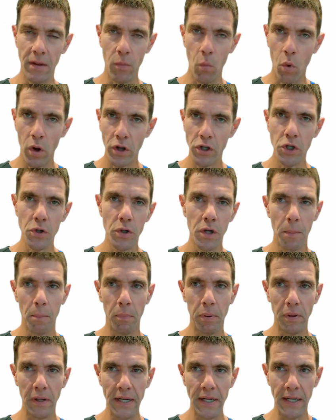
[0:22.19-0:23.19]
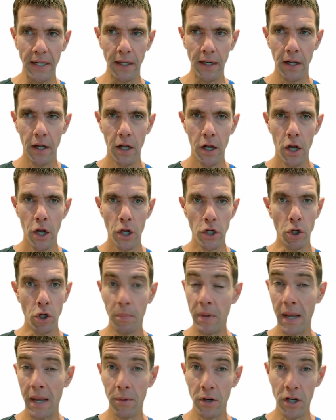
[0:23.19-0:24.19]
And once you complete it, you'll
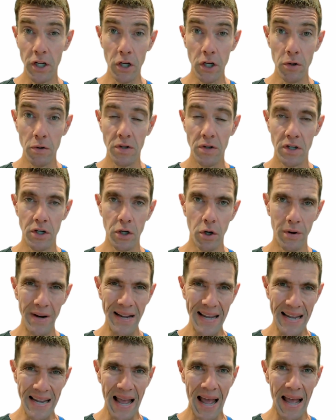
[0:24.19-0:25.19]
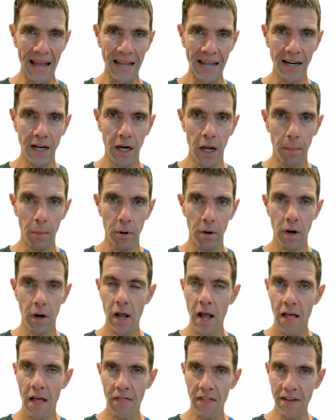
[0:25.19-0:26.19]
be able to use your EIN number
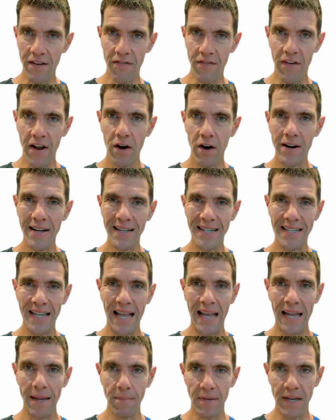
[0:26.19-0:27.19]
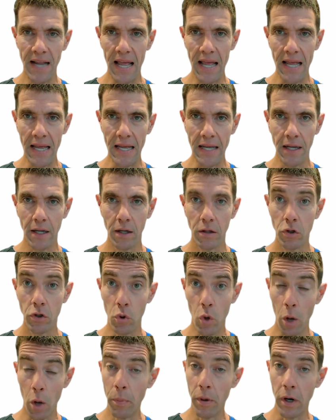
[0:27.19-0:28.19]
the very same day
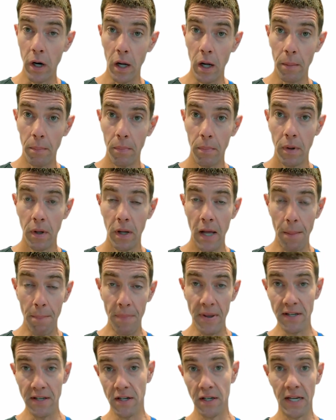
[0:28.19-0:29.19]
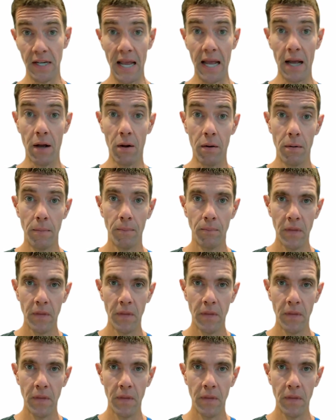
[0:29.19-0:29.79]
to open up a business account.